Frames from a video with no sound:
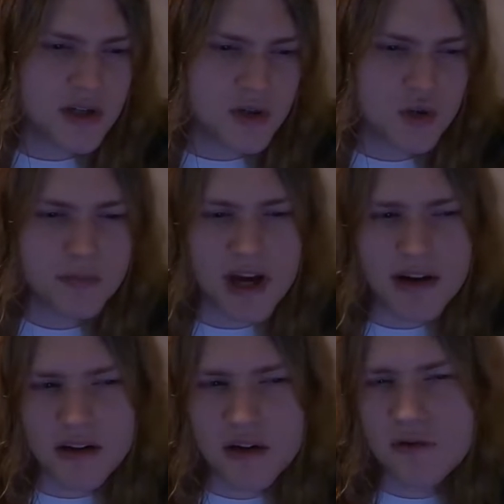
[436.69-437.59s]
so I'm not
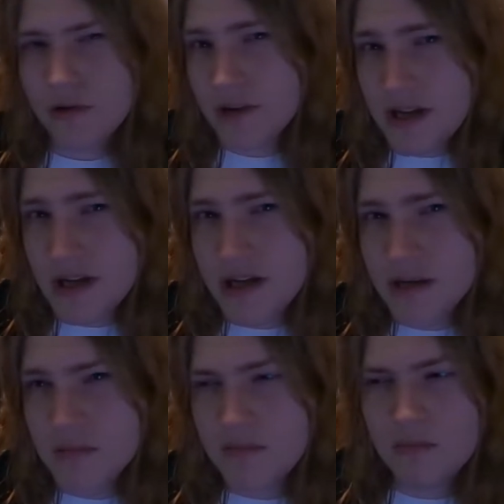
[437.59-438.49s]
going to go for an
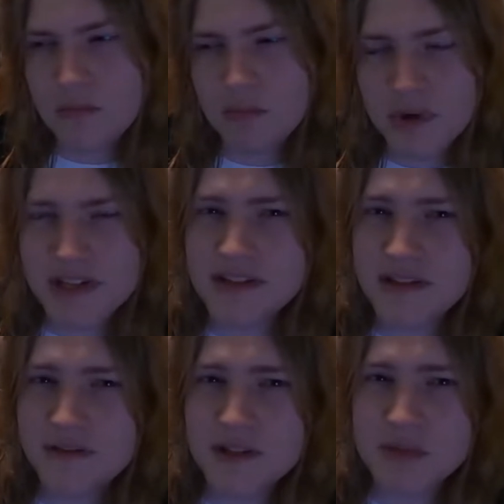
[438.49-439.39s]
E, but it still
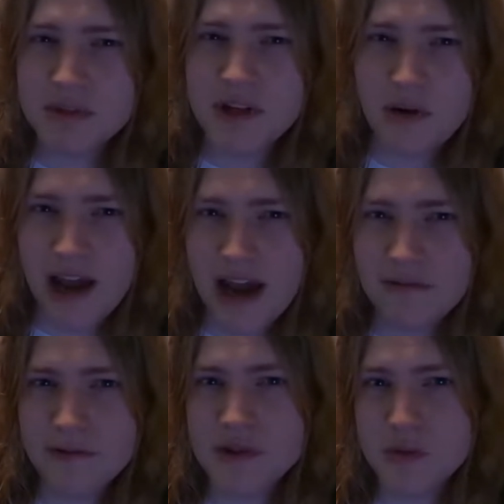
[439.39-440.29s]
feels below
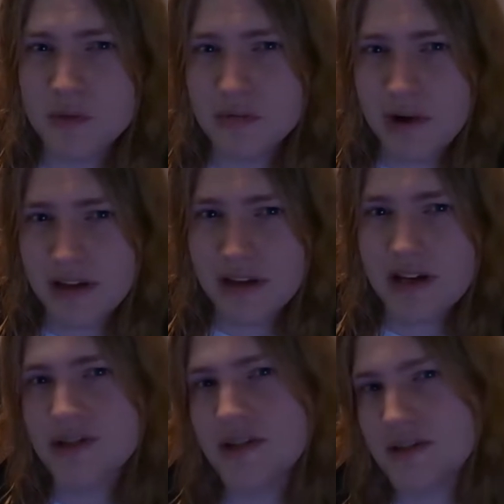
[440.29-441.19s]
average with the
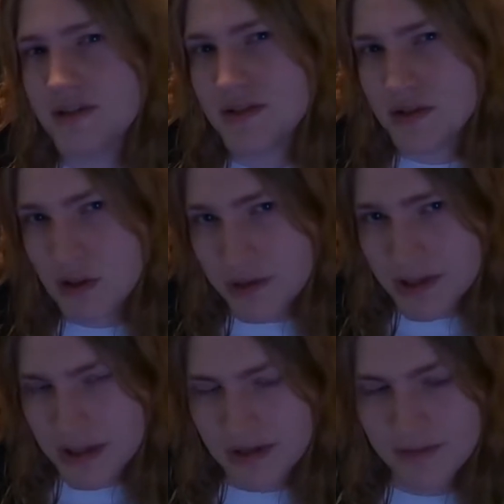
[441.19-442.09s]
regulations, so a
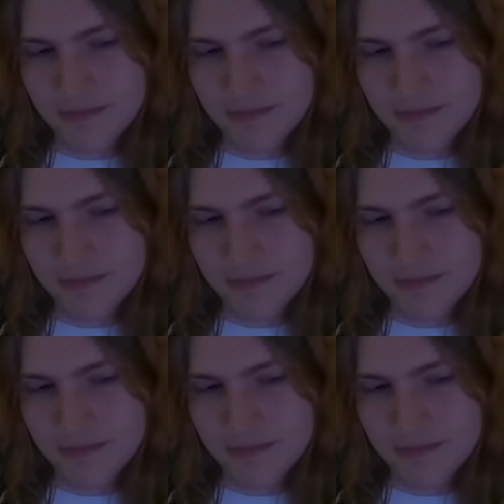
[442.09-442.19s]
D.